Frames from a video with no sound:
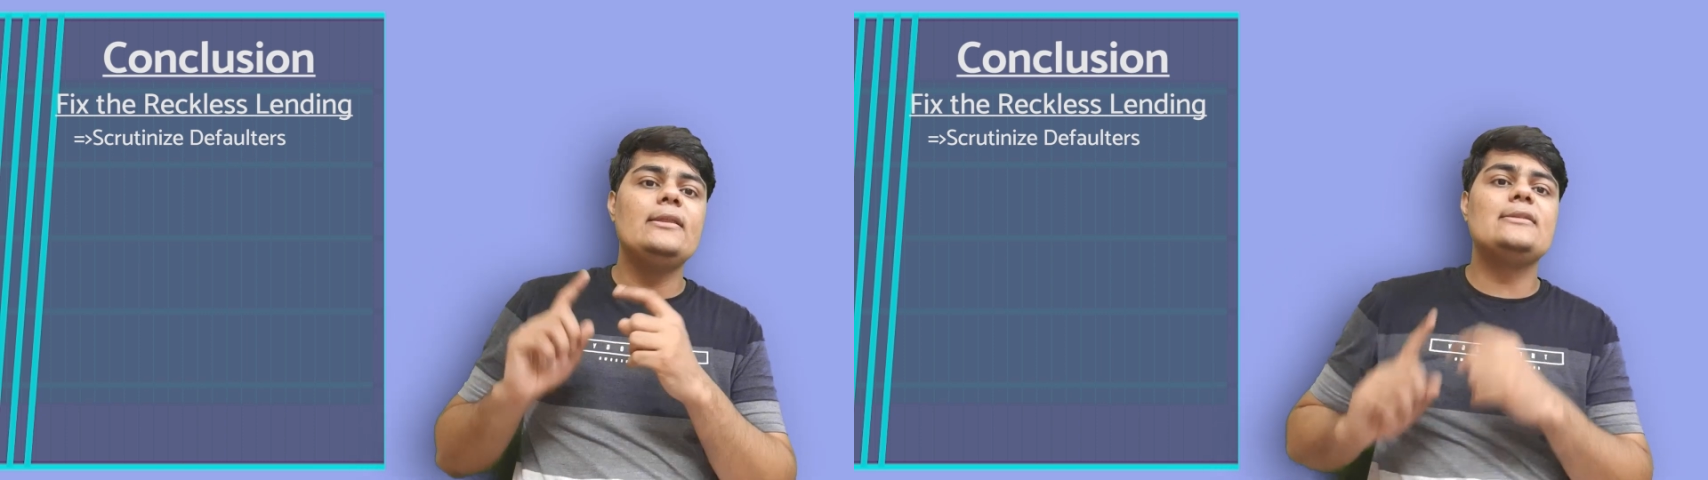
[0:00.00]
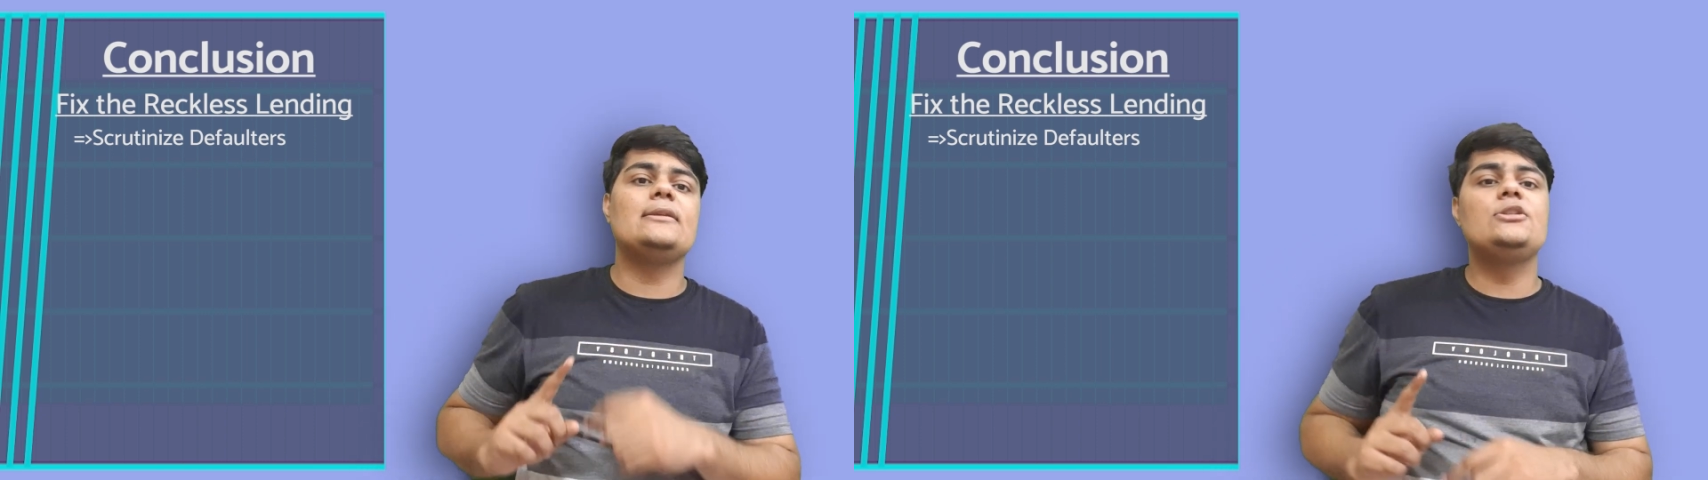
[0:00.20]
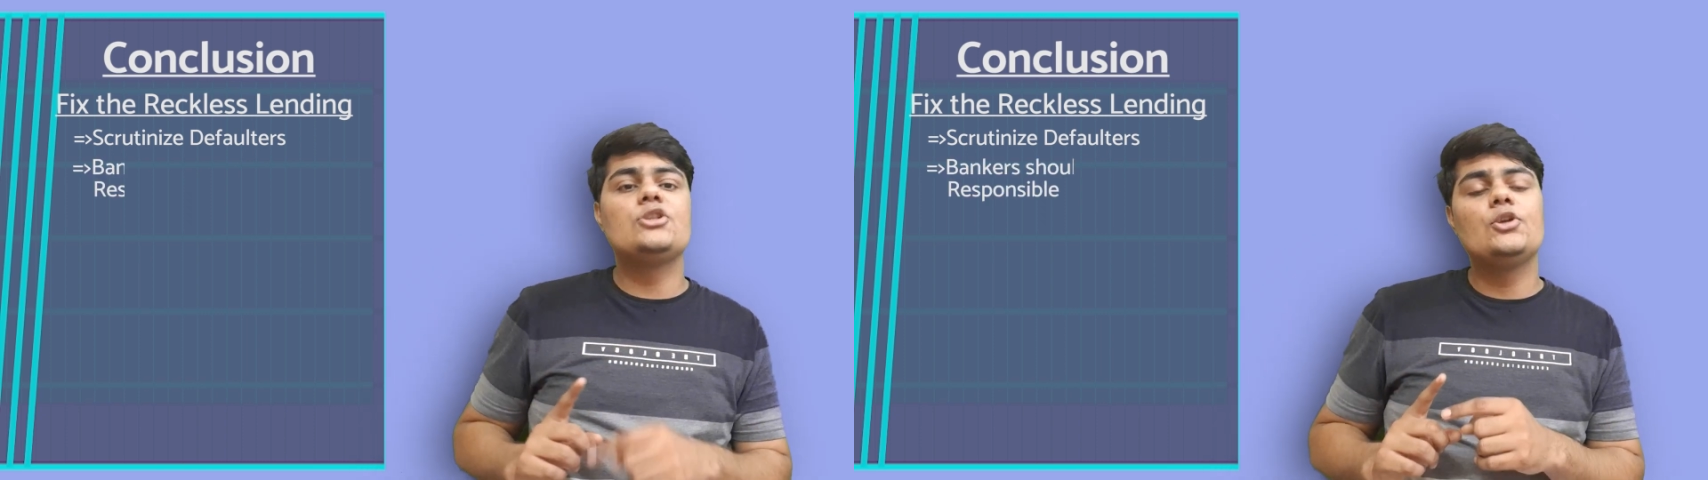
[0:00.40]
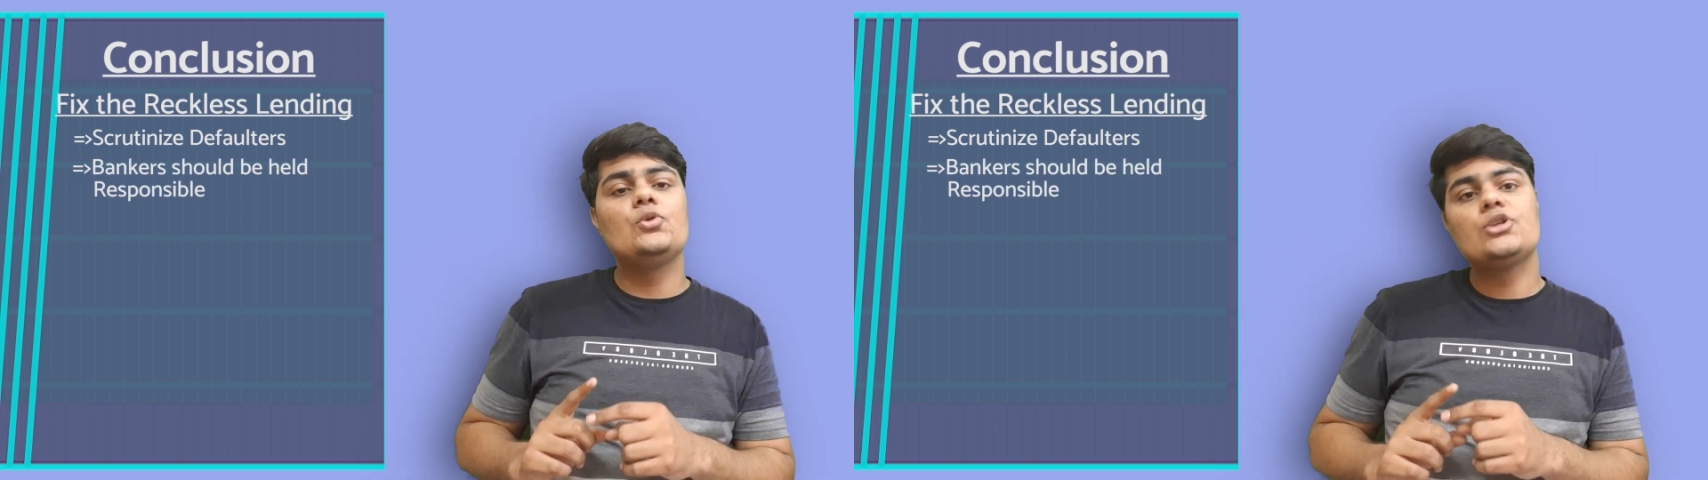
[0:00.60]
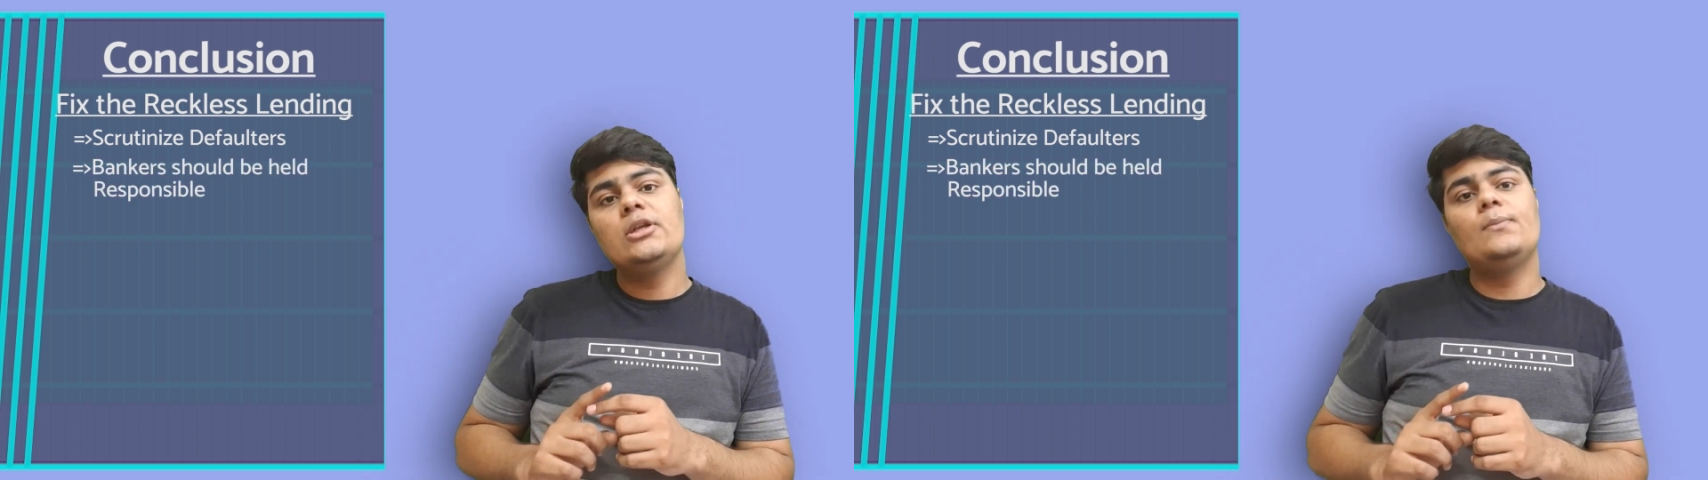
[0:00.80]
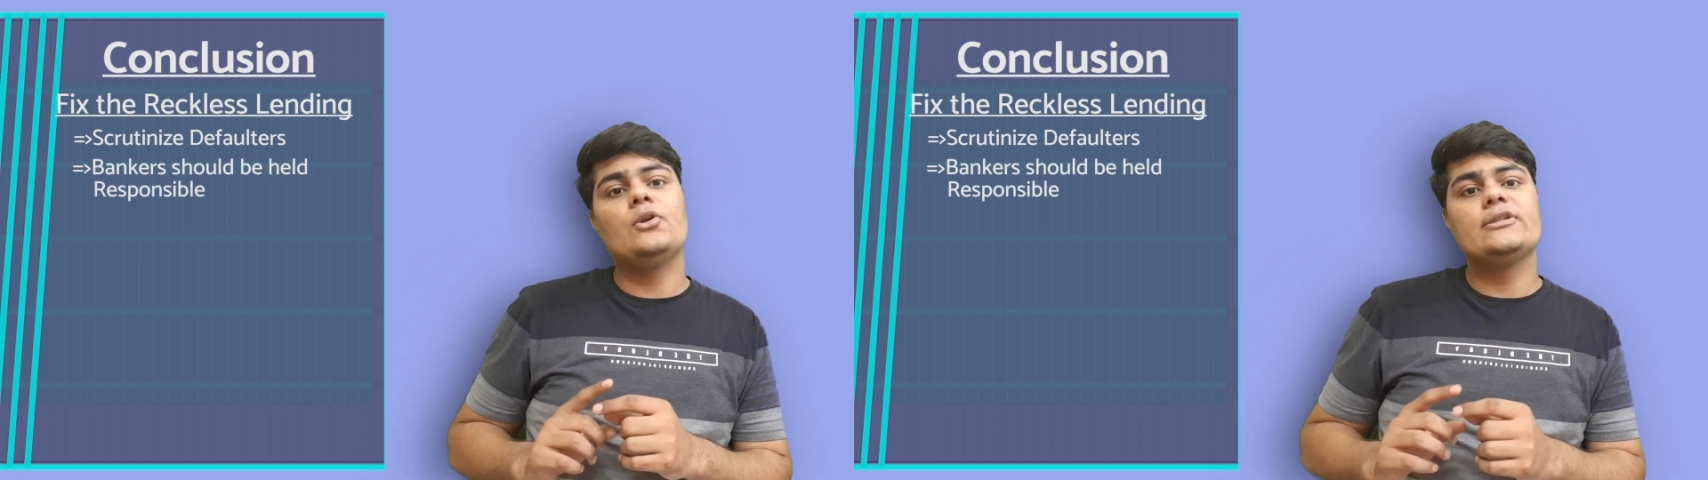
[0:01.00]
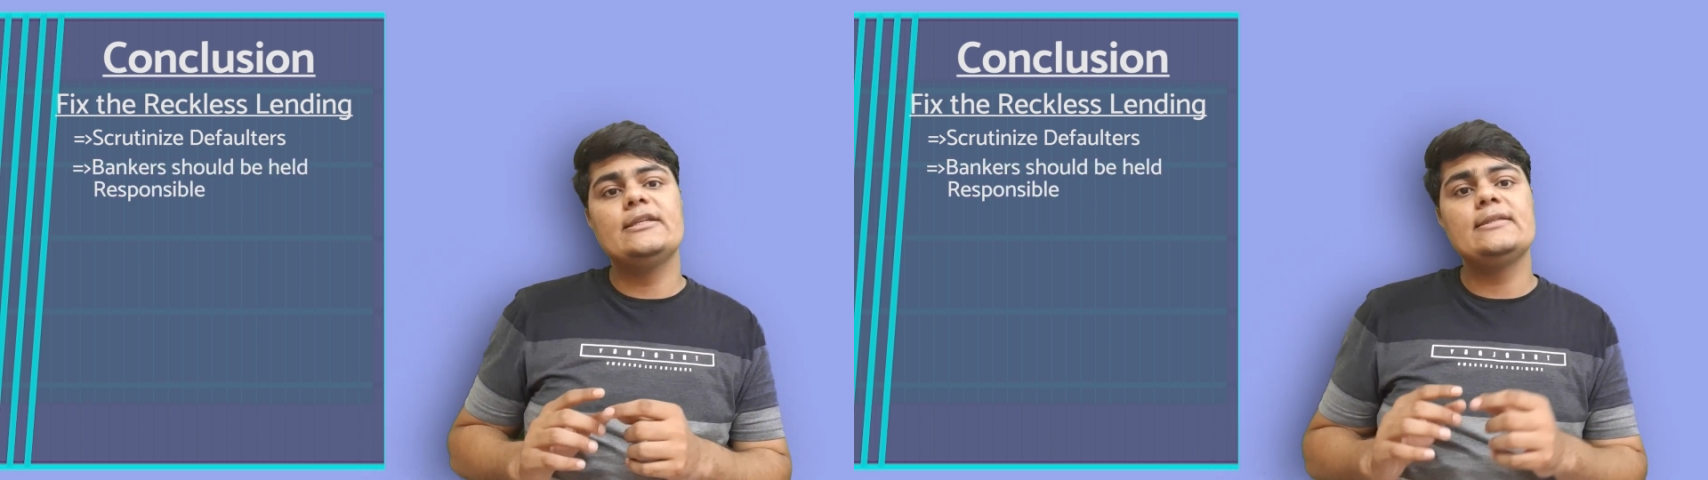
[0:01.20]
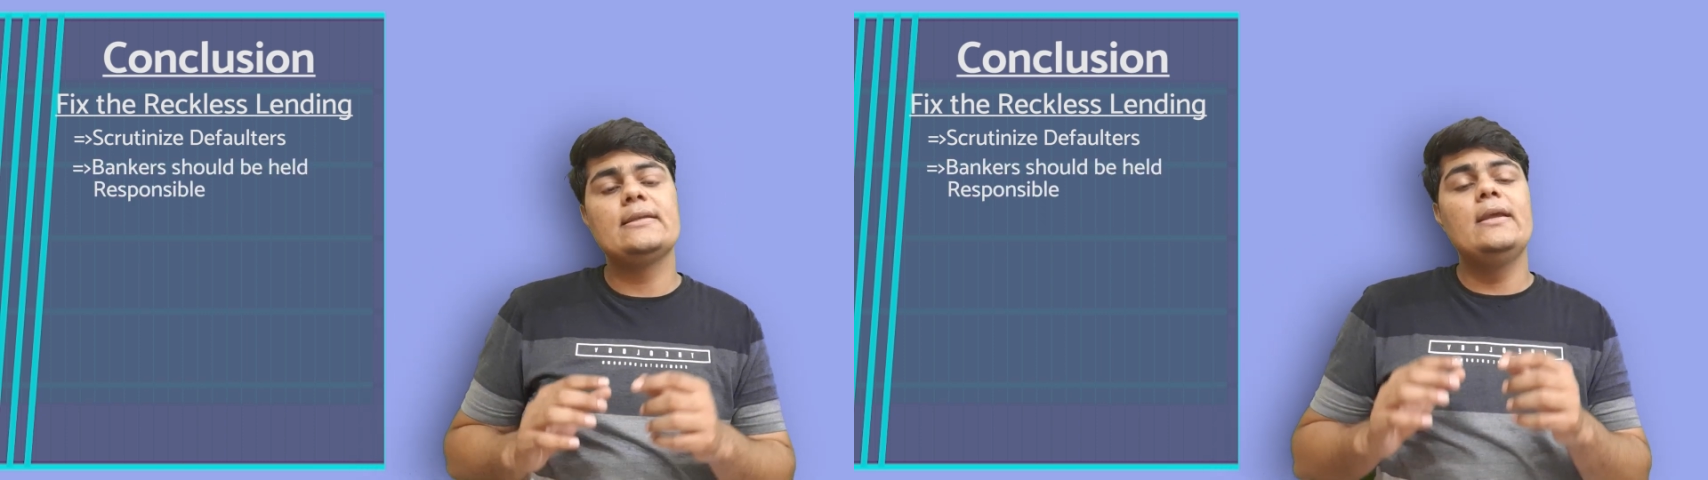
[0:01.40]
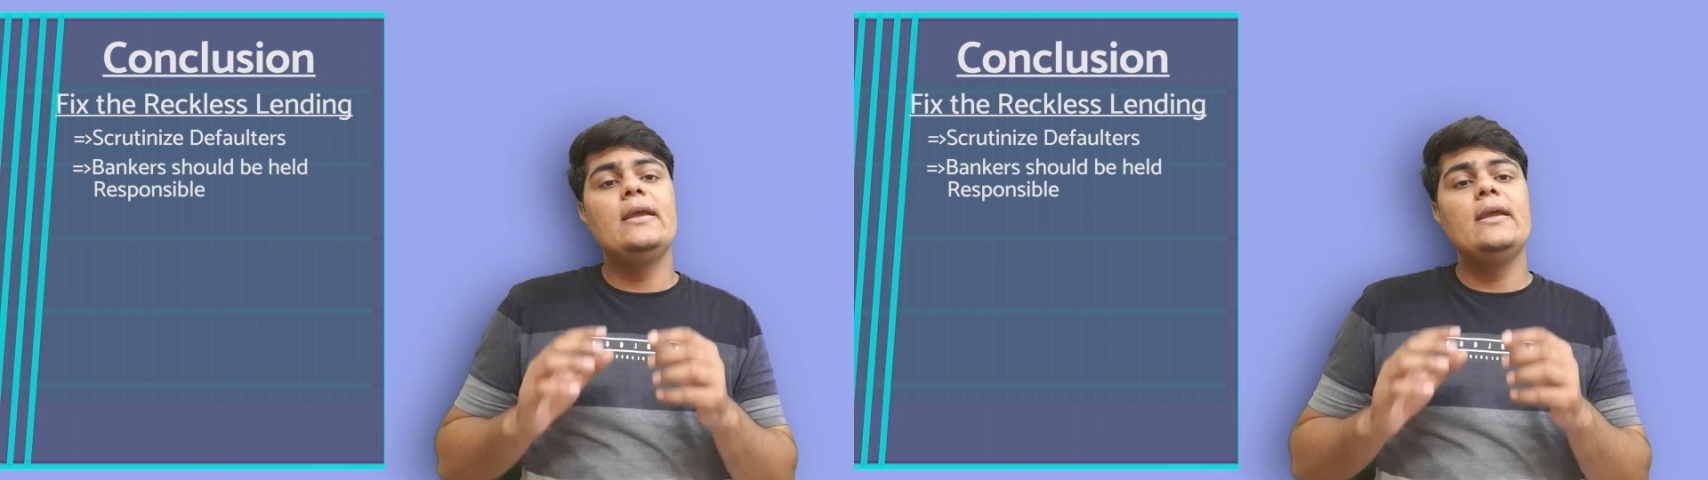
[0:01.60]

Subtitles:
this institutional process